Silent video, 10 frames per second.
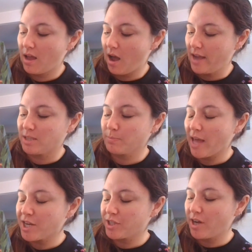I
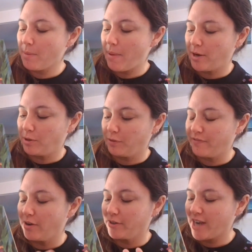splashed and I paddled,
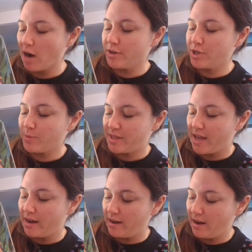found courage
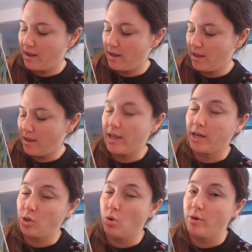within,
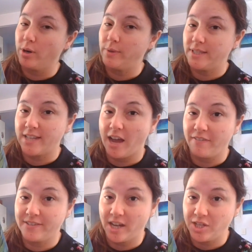ignoring when stuff
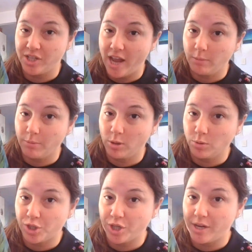touched an elbow
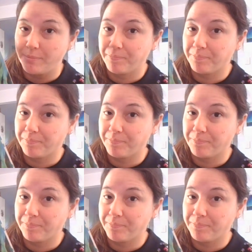or shin.